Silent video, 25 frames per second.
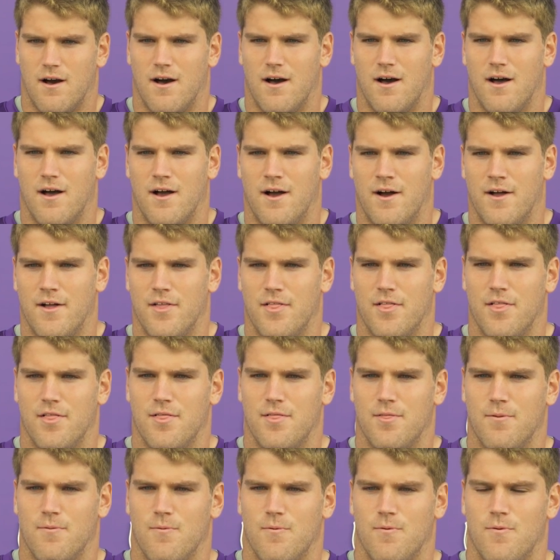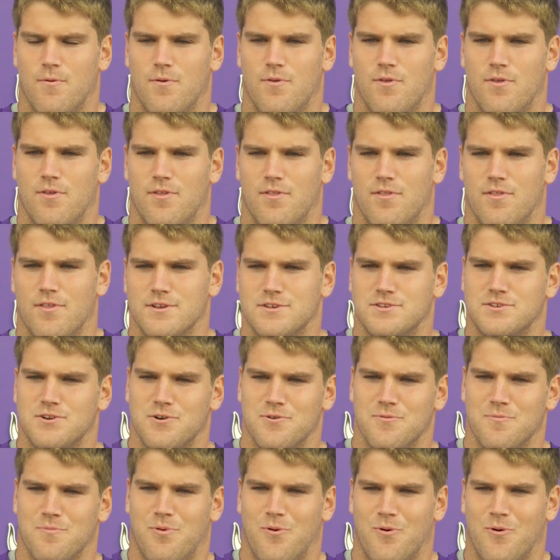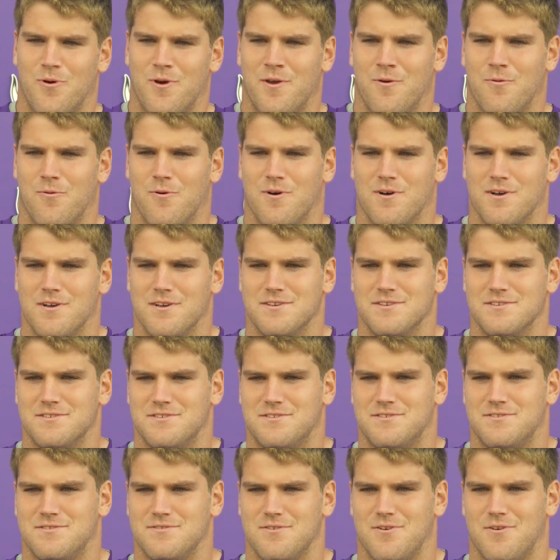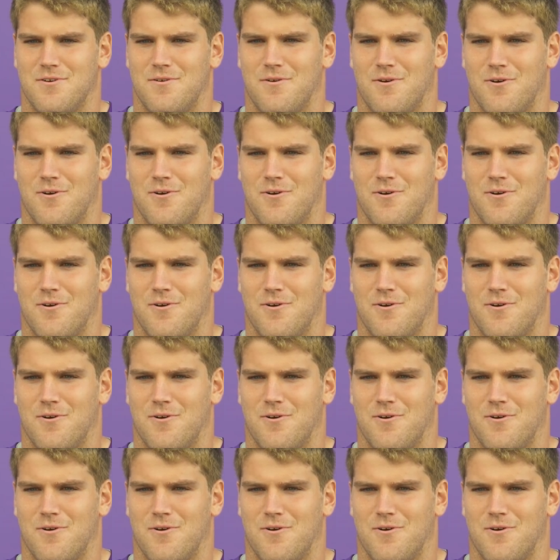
The certain point was